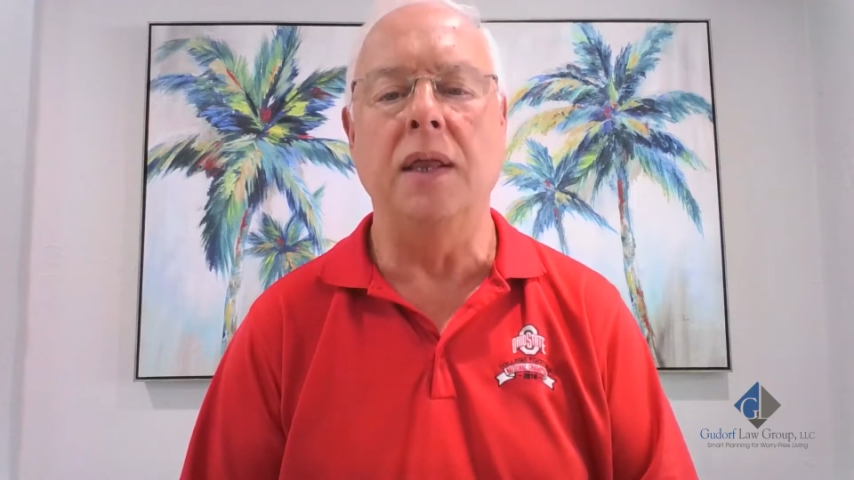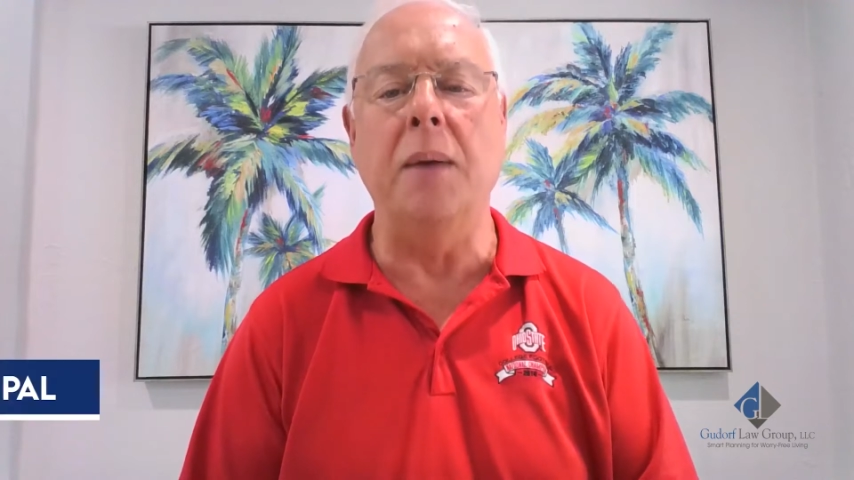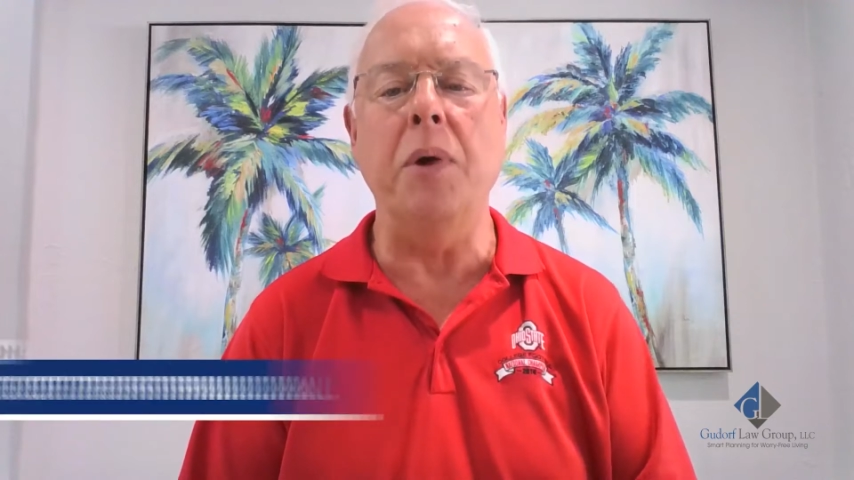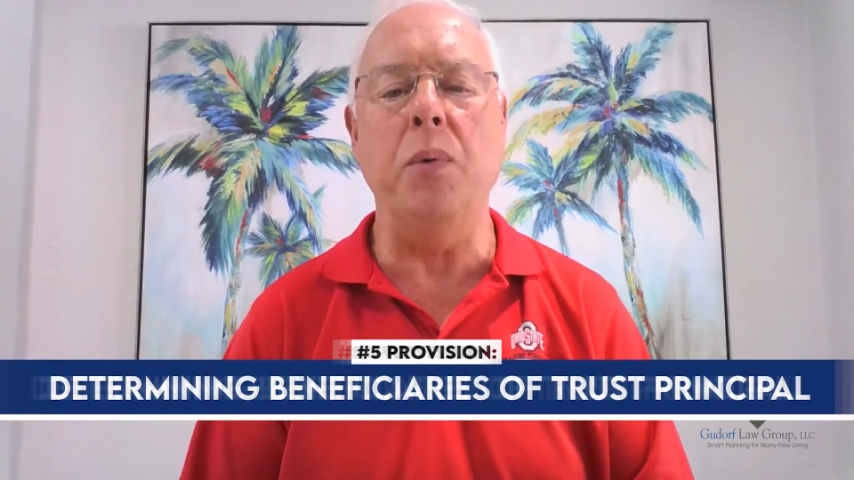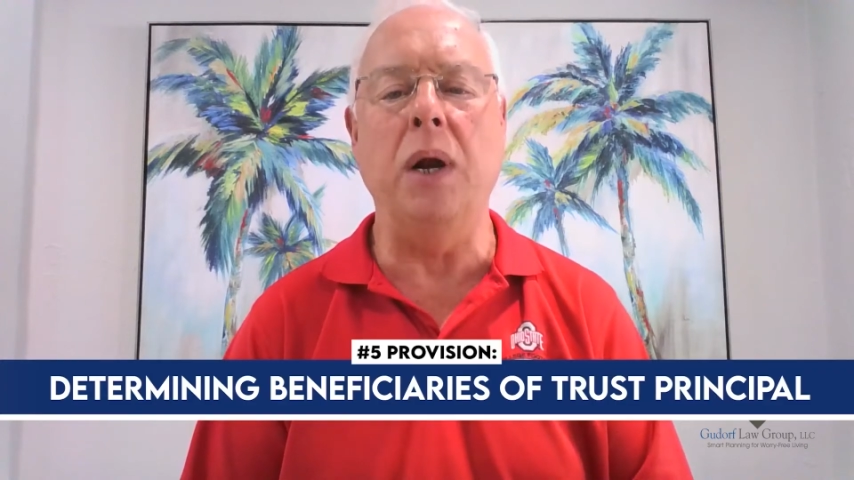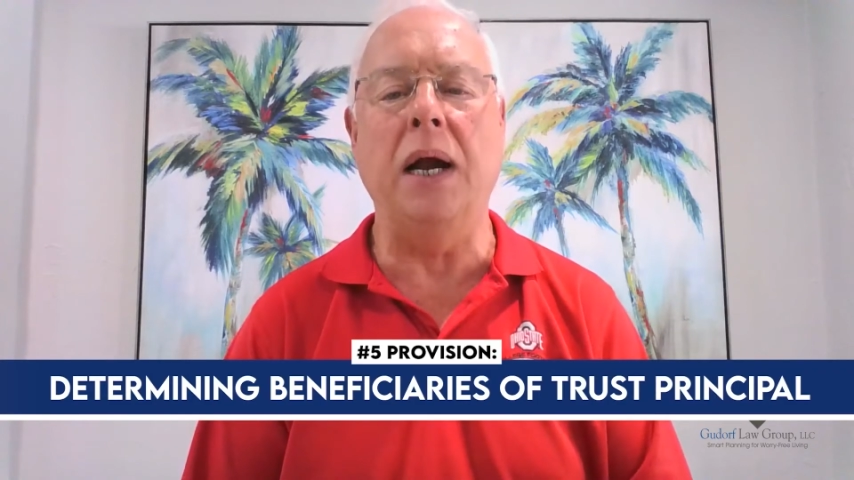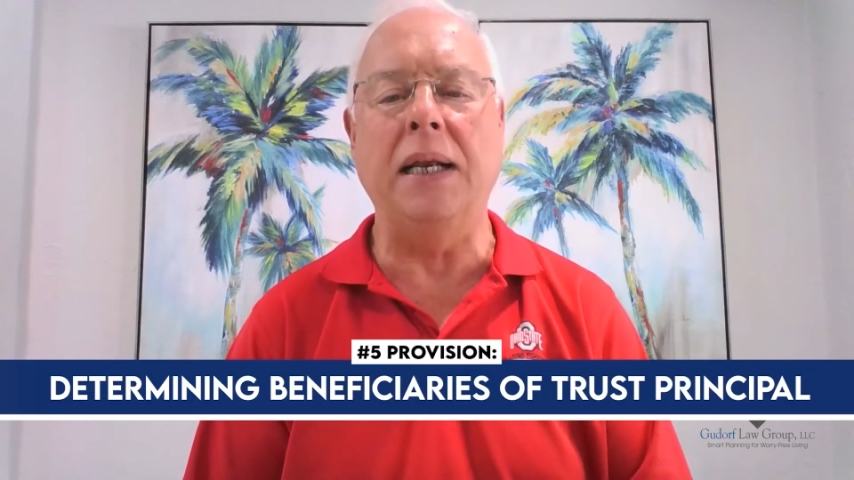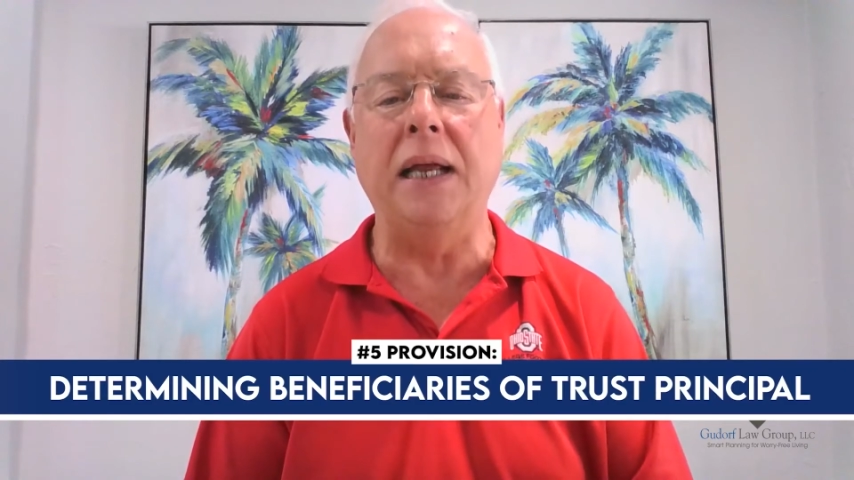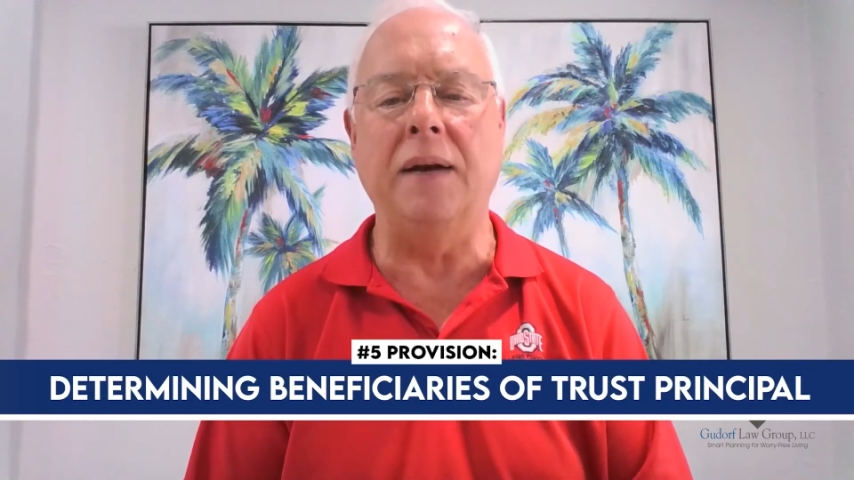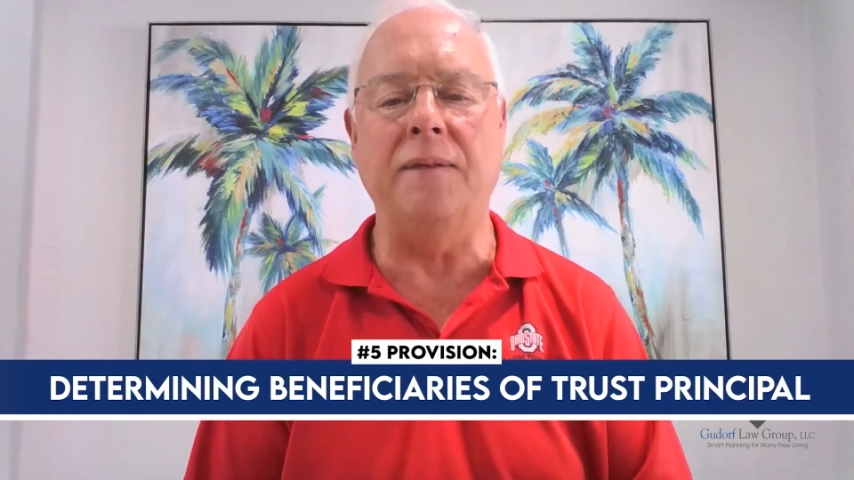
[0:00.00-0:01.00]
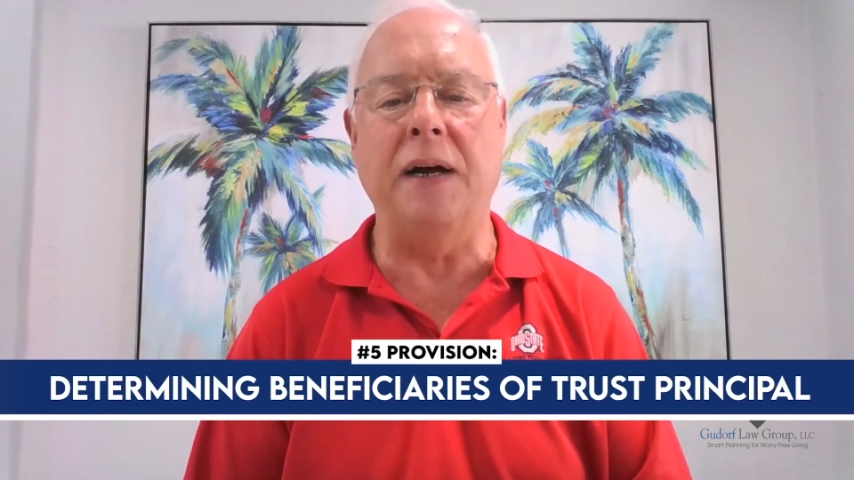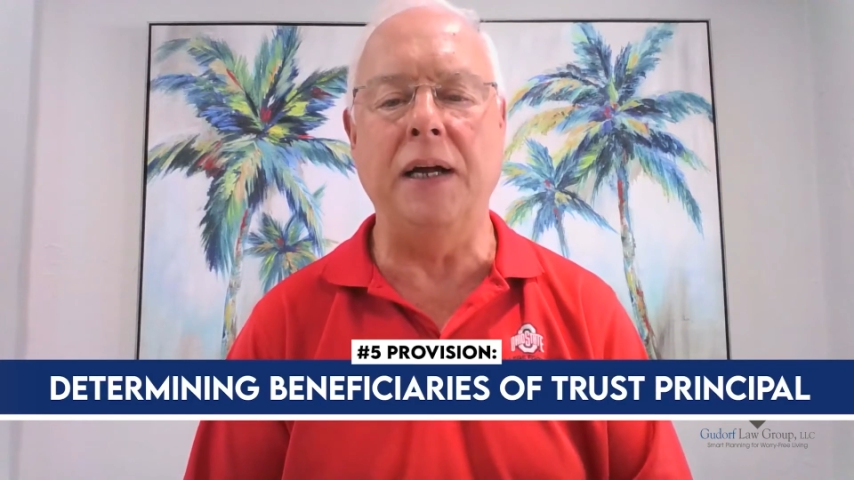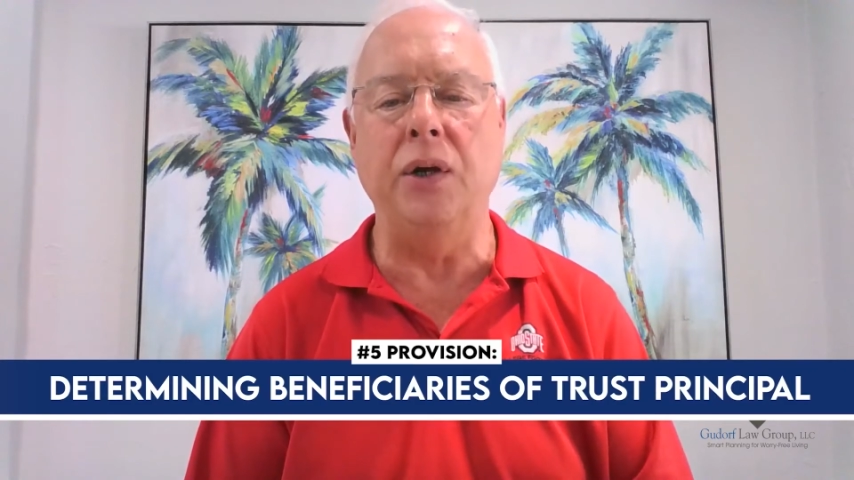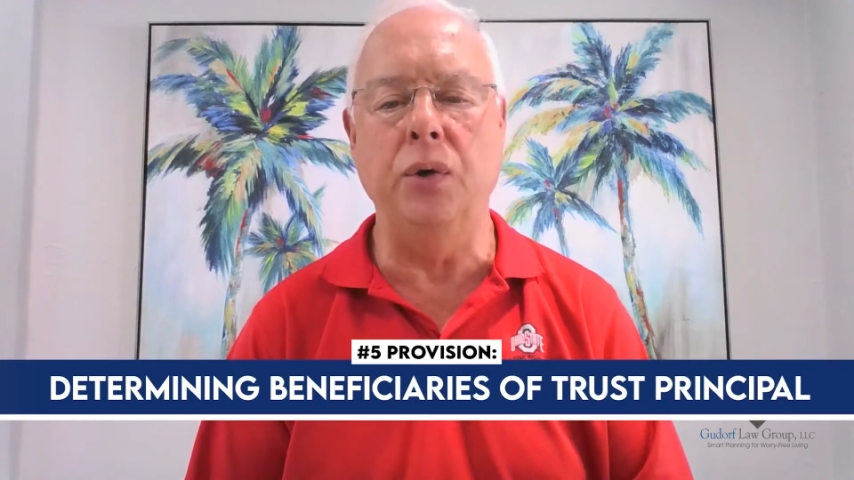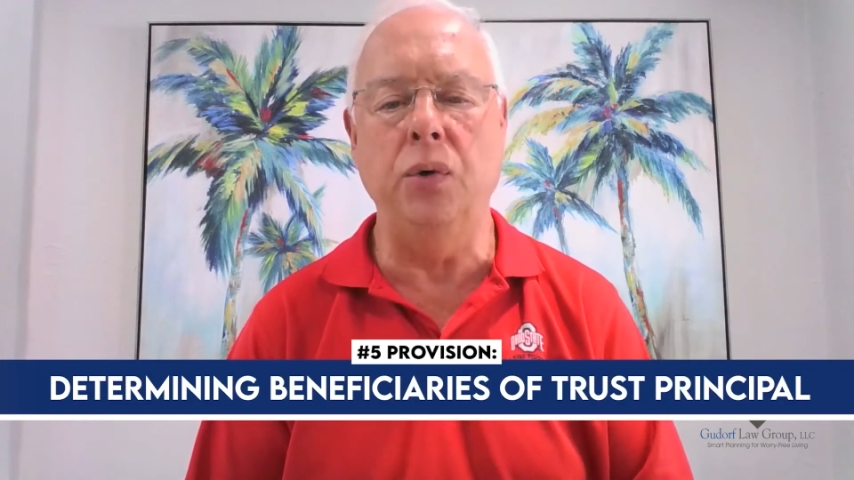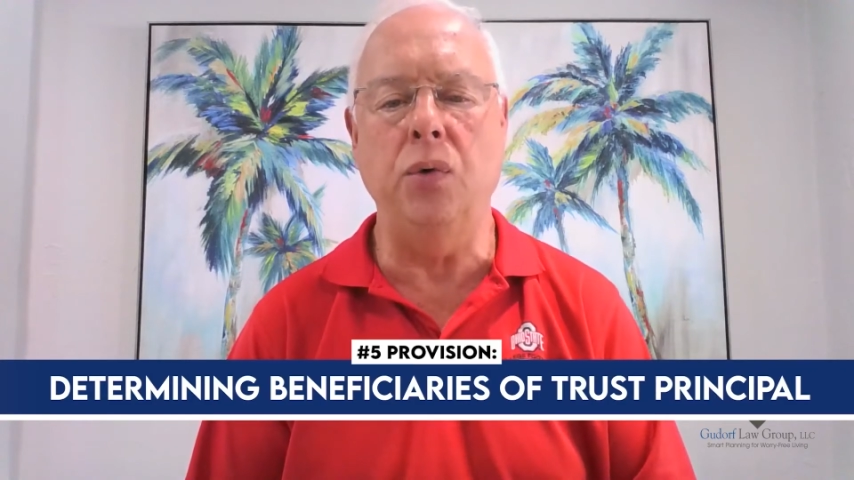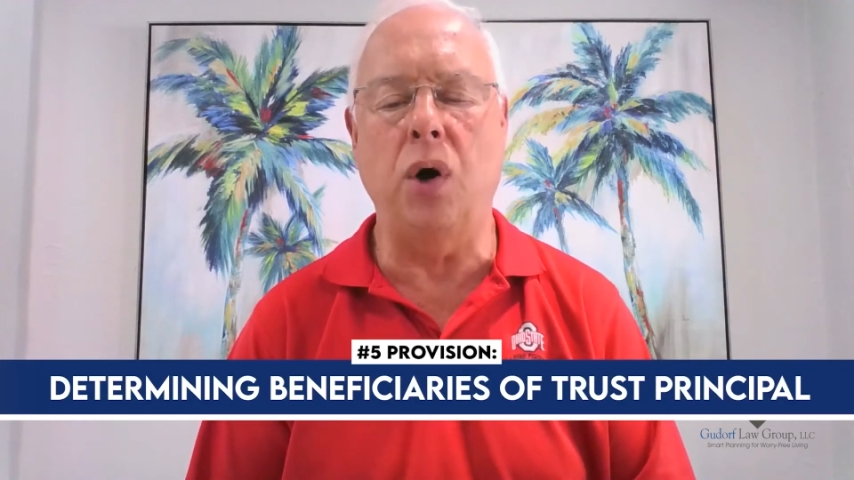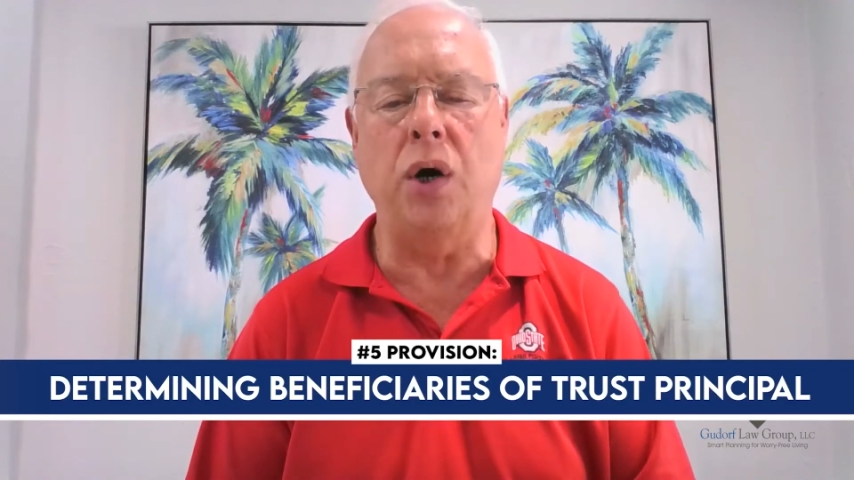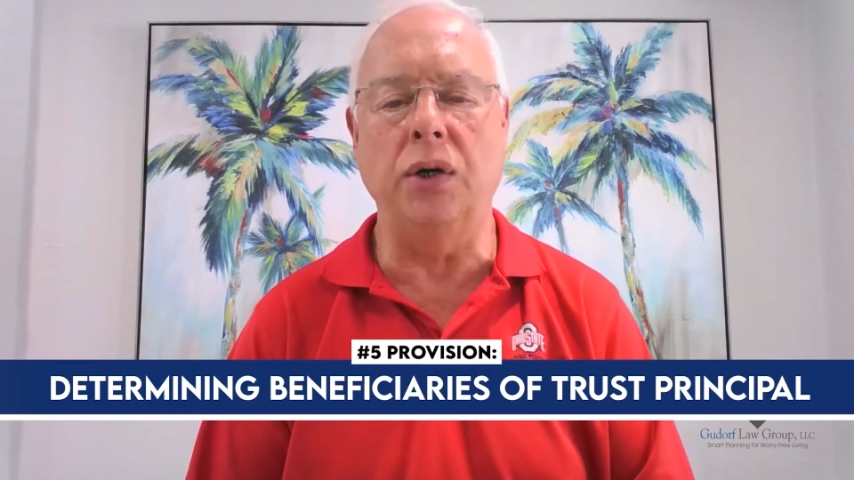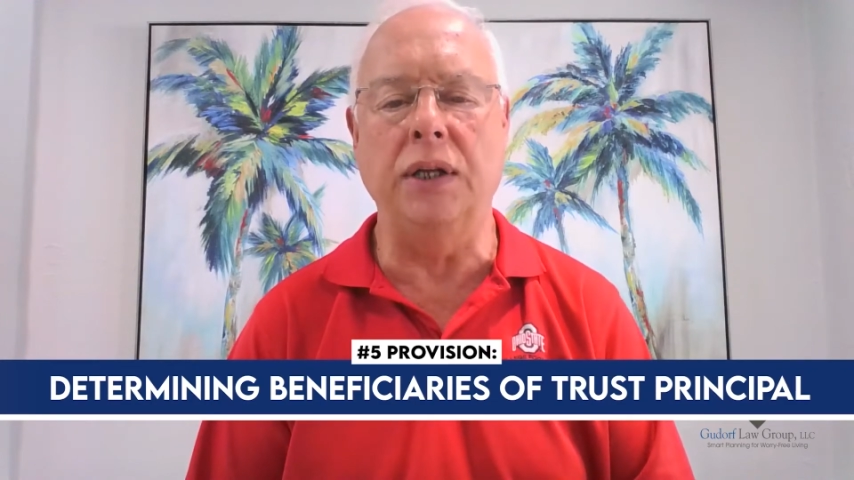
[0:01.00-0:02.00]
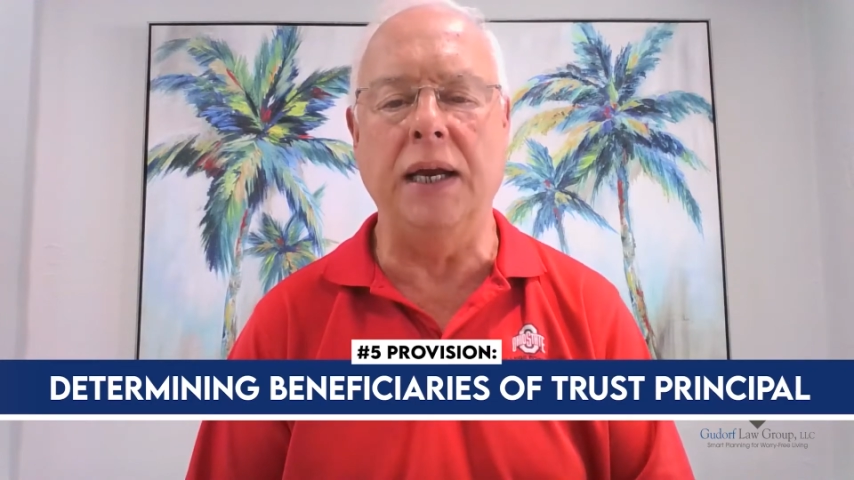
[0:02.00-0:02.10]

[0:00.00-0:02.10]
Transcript: Then we want to identify who are